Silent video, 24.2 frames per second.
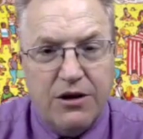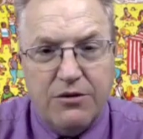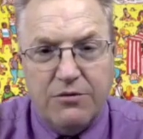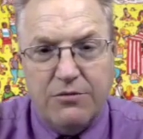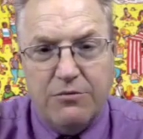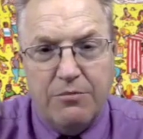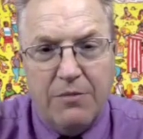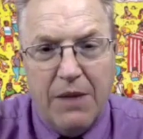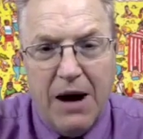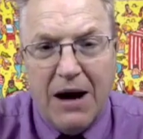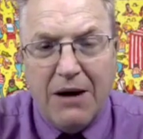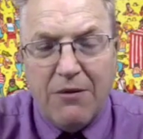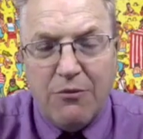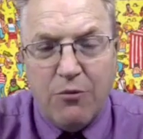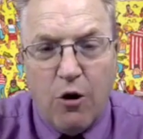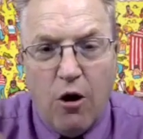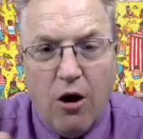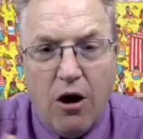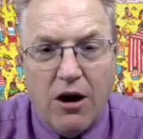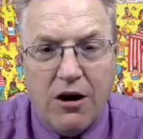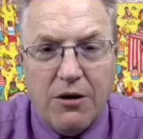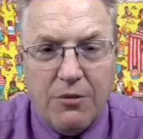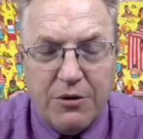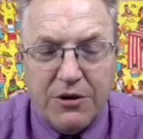my
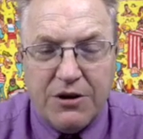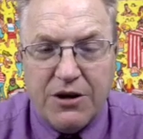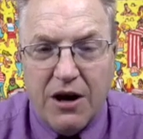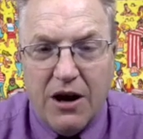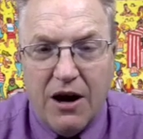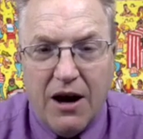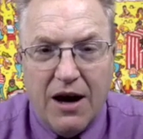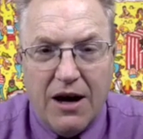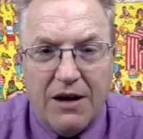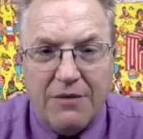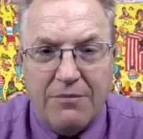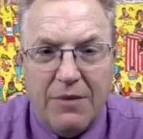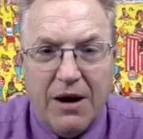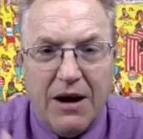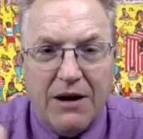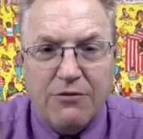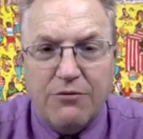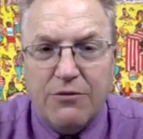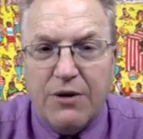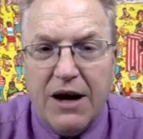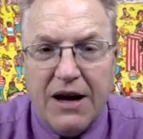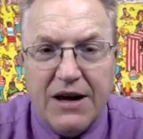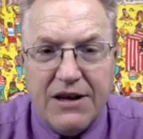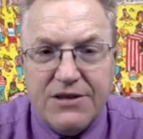walk with God, my
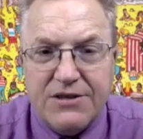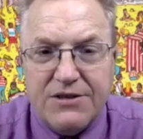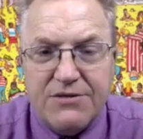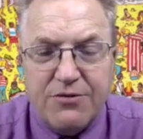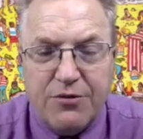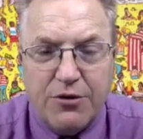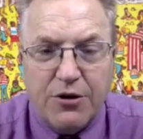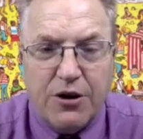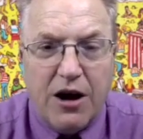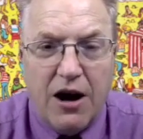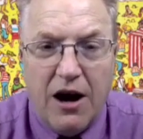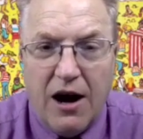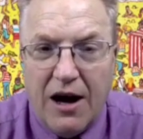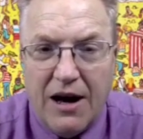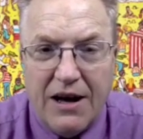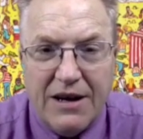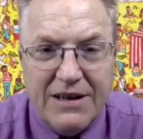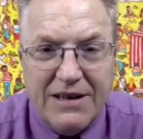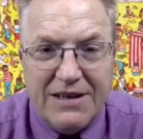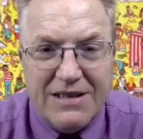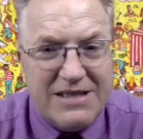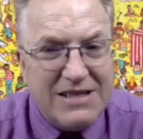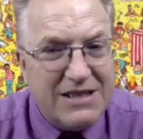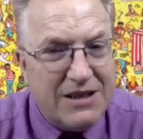race for God
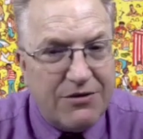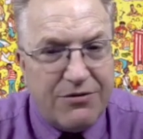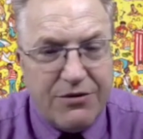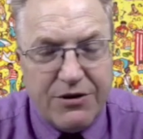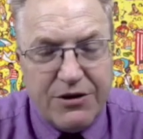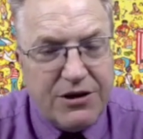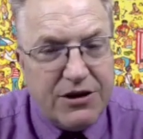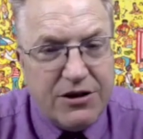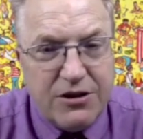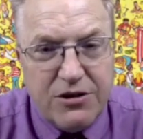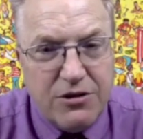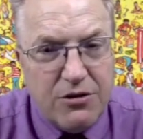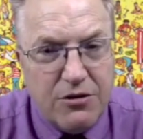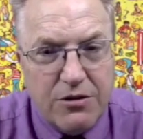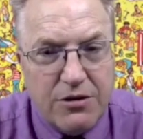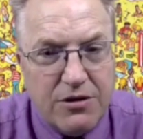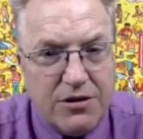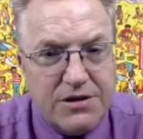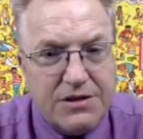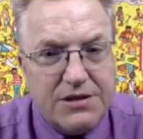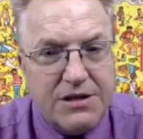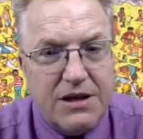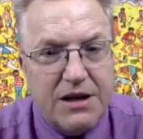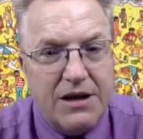is different than
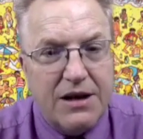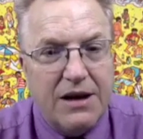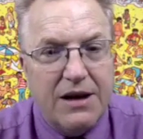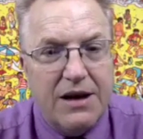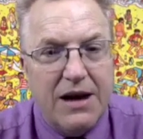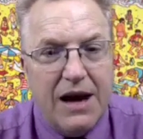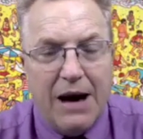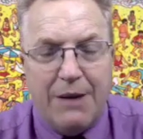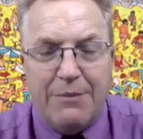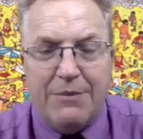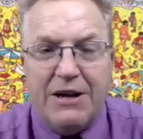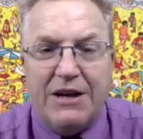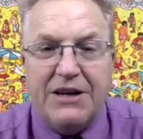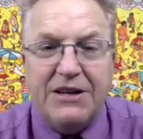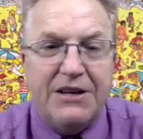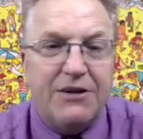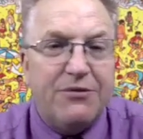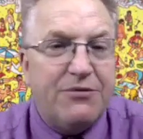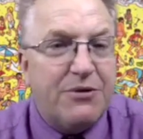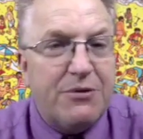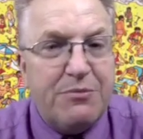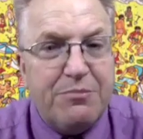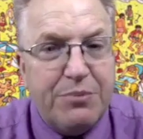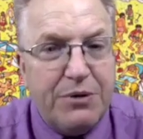yours. I'm at a
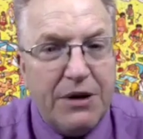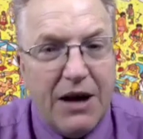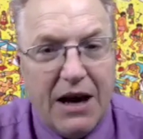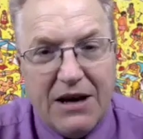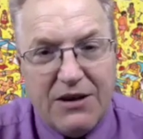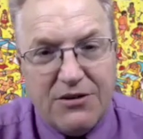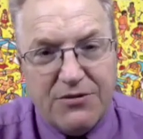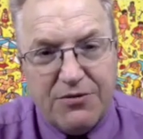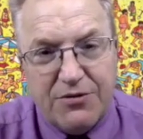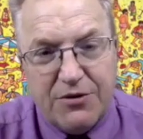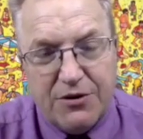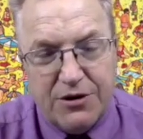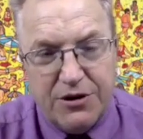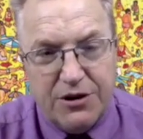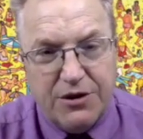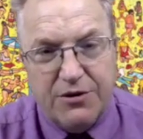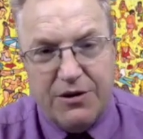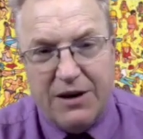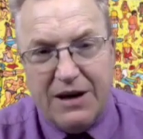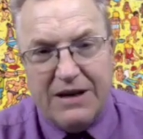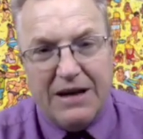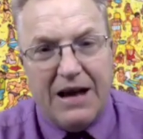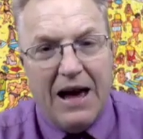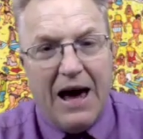different place for you,
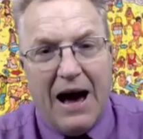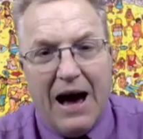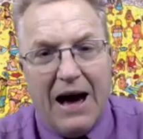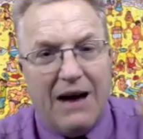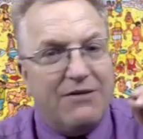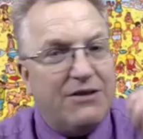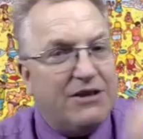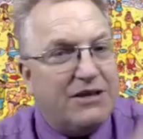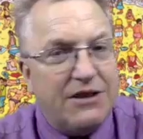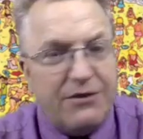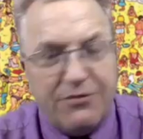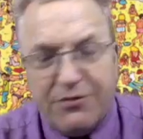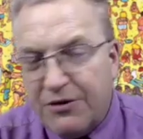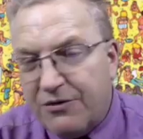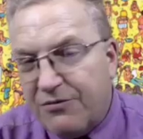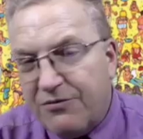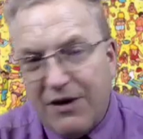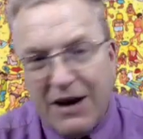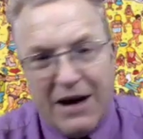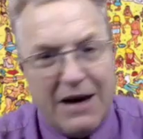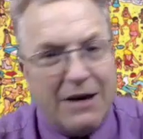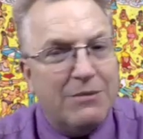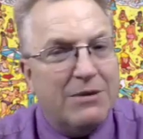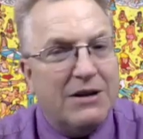and I have a different
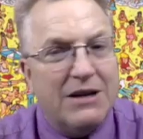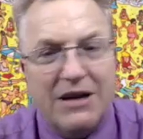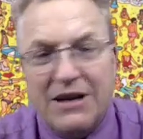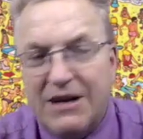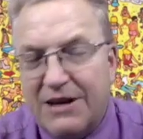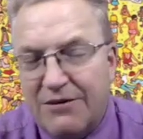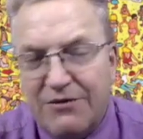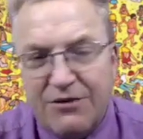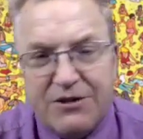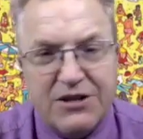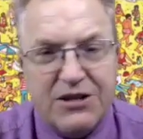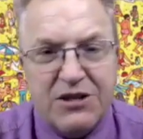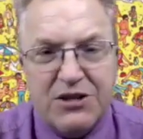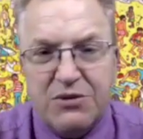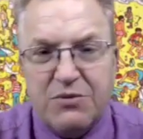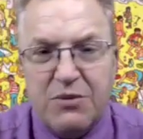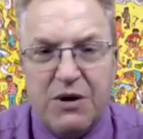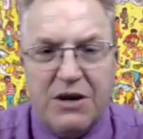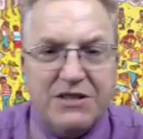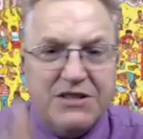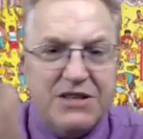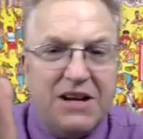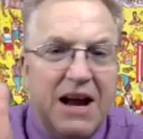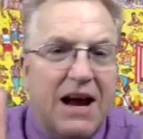family and a different
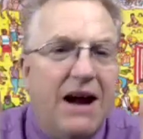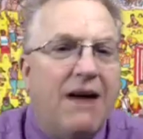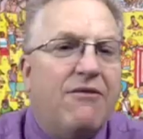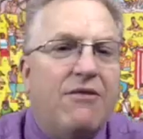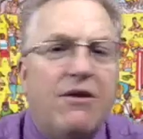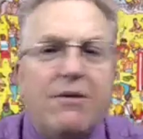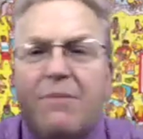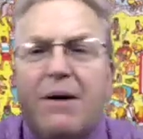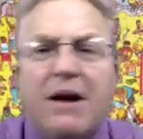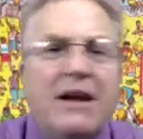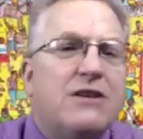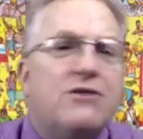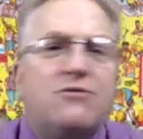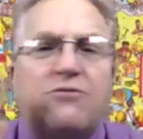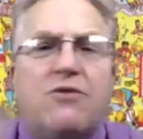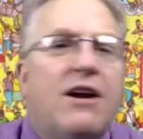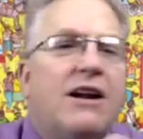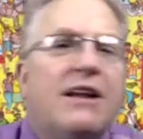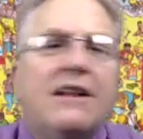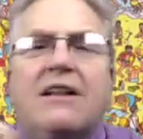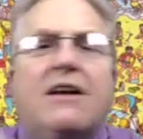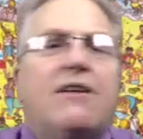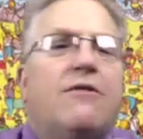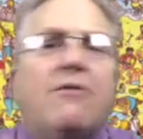situation. Everybody's
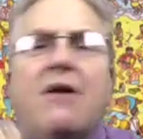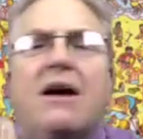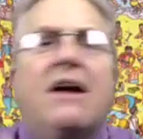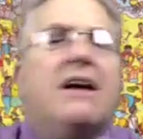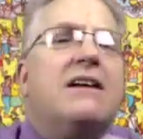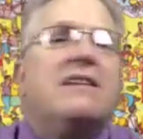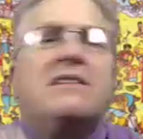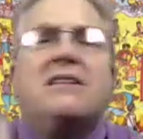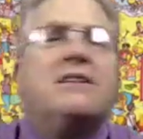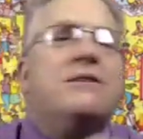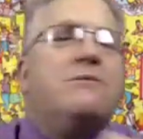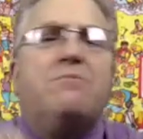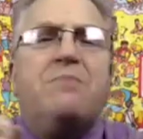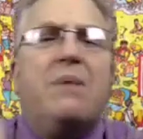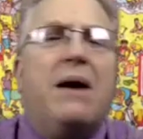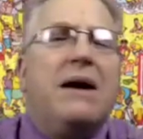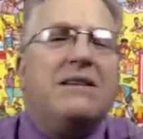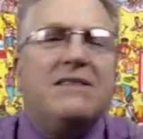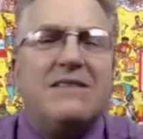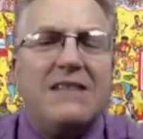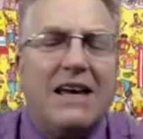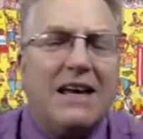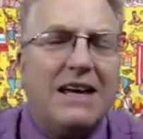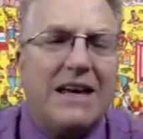running their race as
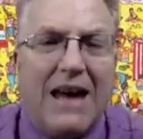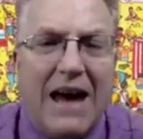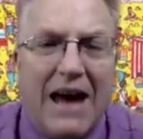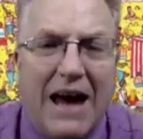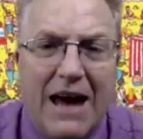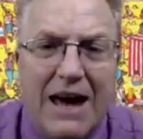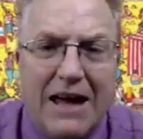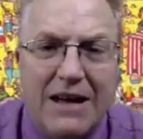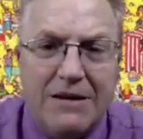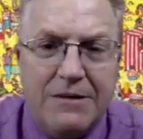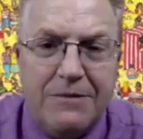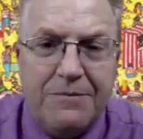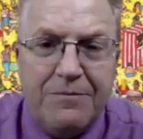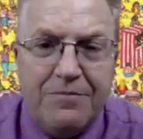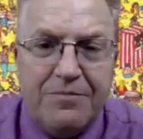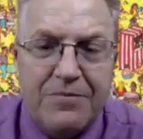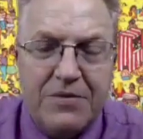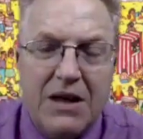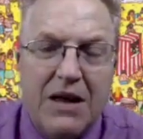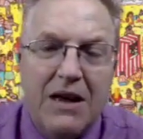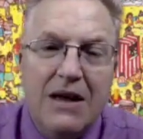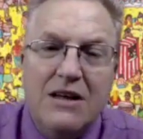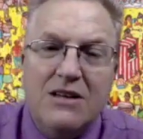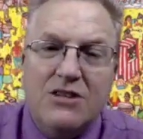best they can.
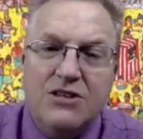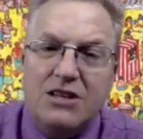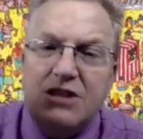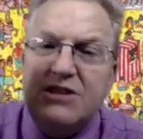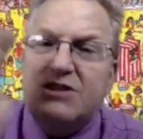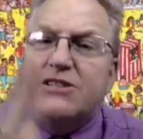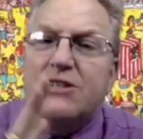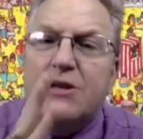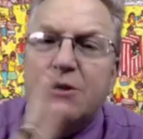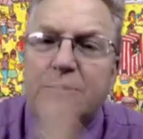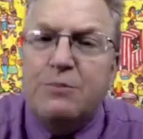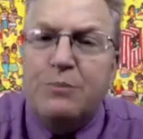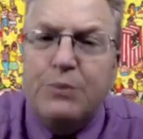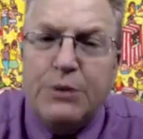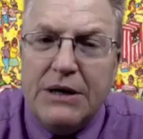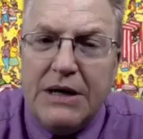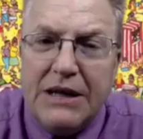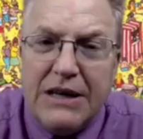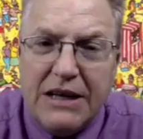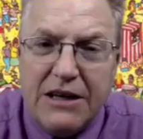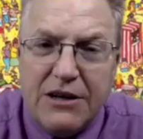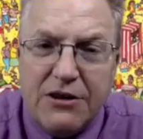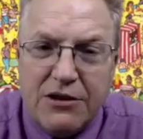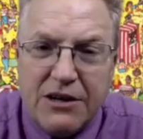Jesus is
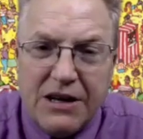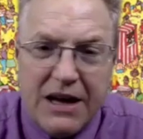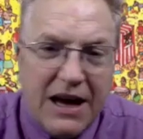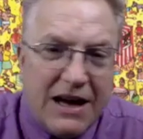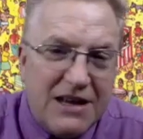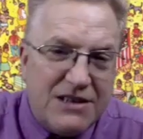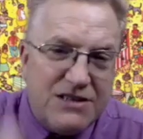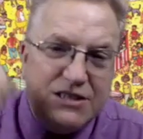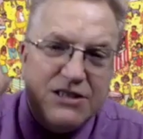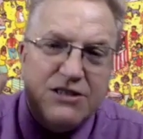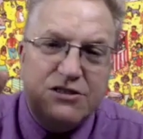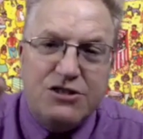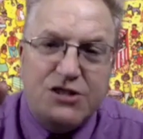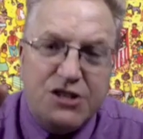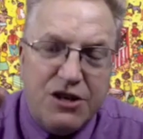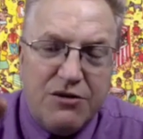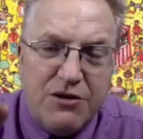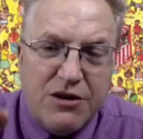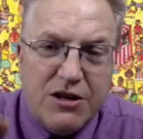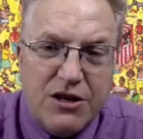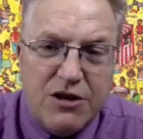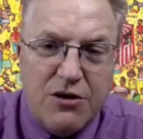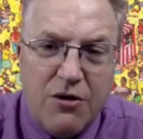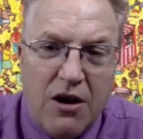pleading your case, He's
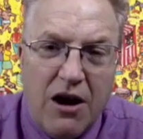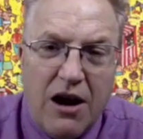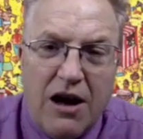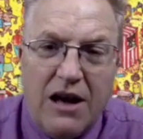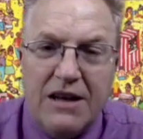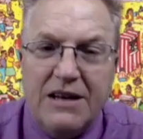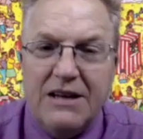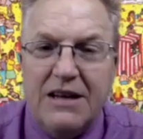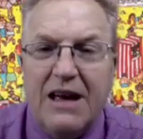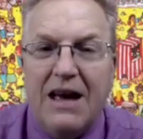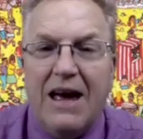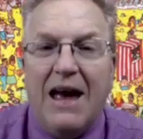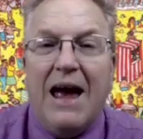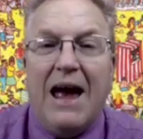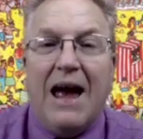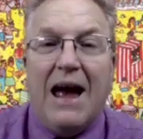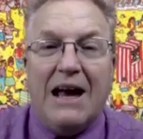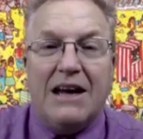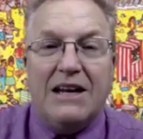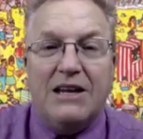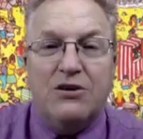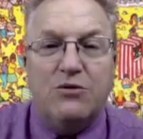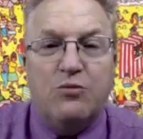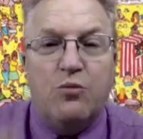cheering you on,
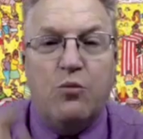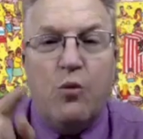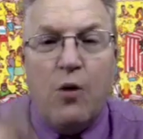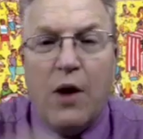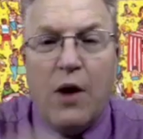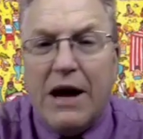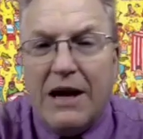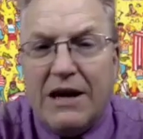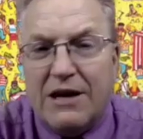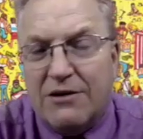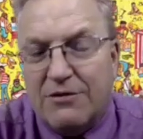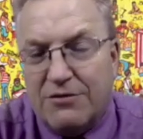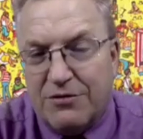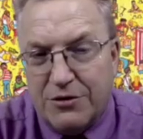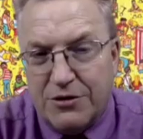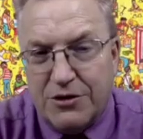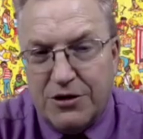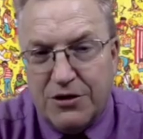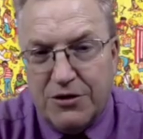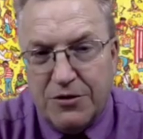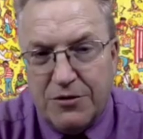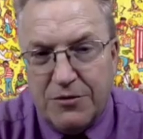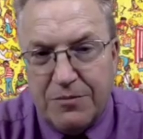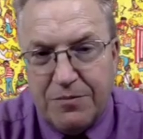and He's waiting for
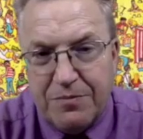you.